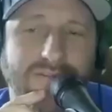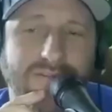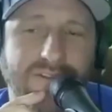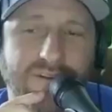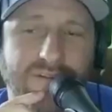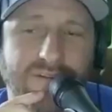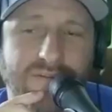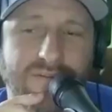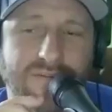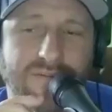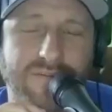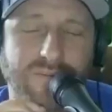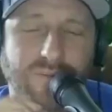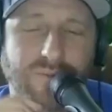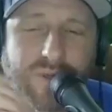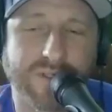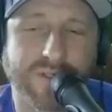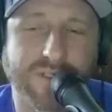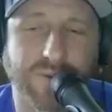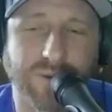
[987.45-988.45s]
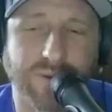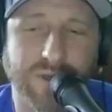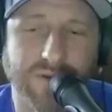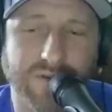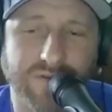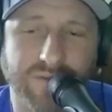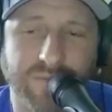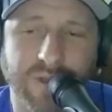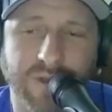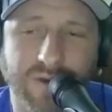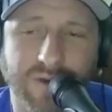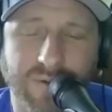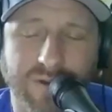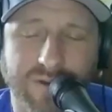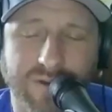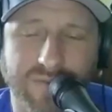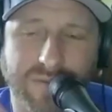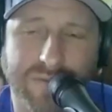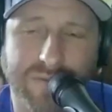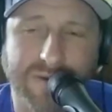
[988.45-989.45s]
the ones that we are familiar
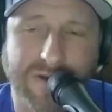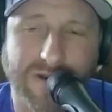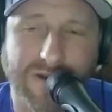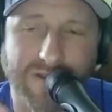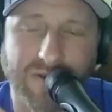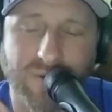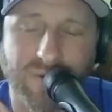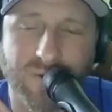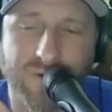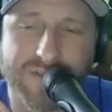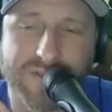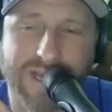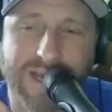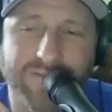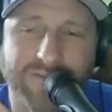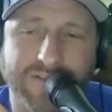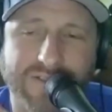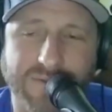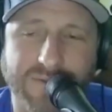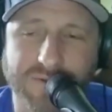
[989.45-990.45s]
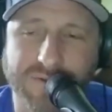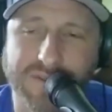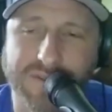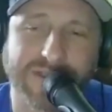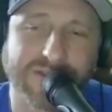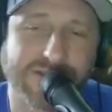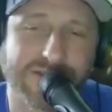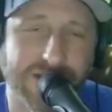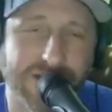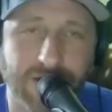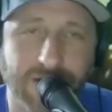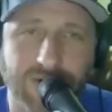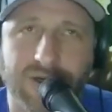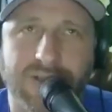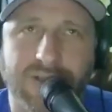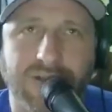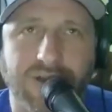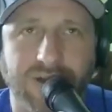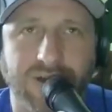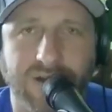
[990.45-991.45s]
with, maybe not on the horse advocacy, was like Sierra
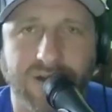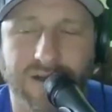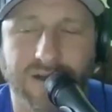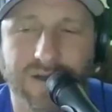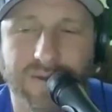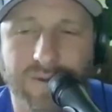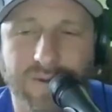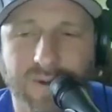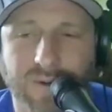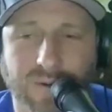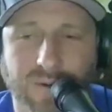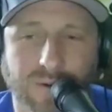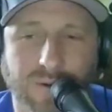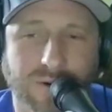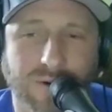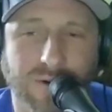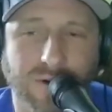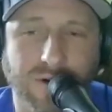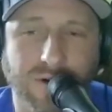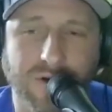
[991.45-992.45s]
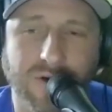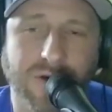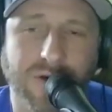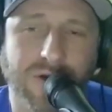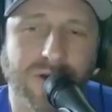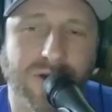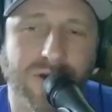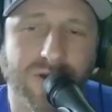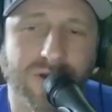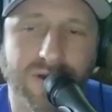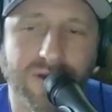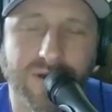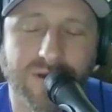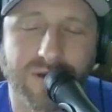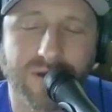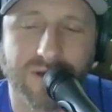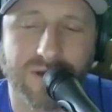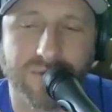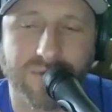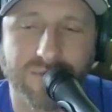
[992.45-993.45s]
Club or
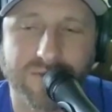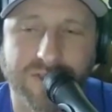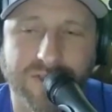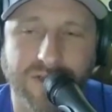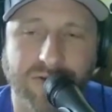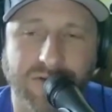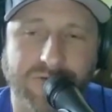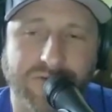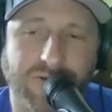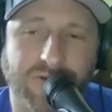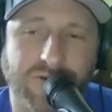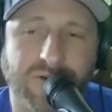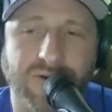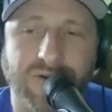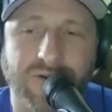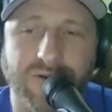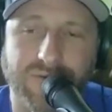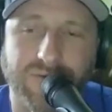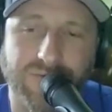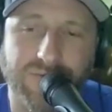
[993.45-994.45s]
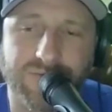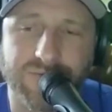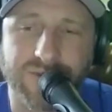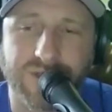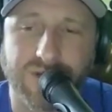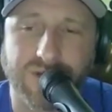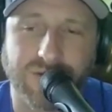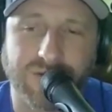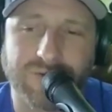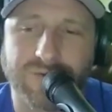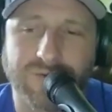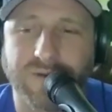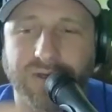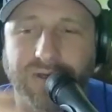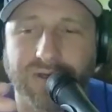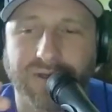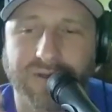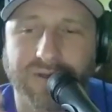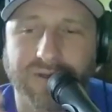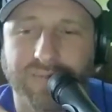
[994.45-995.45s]
Center for
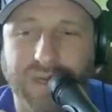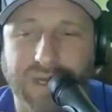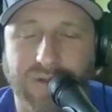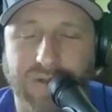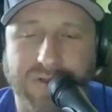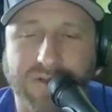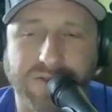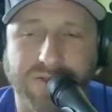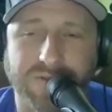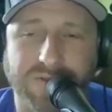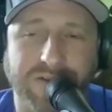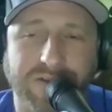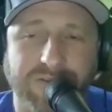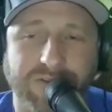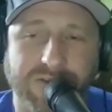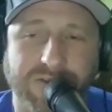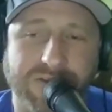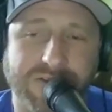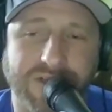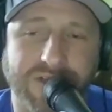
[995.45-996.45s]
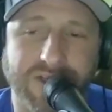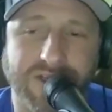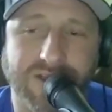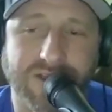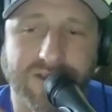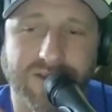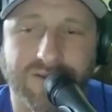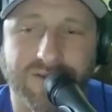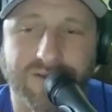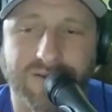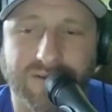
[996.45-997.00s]
Biological Diversity.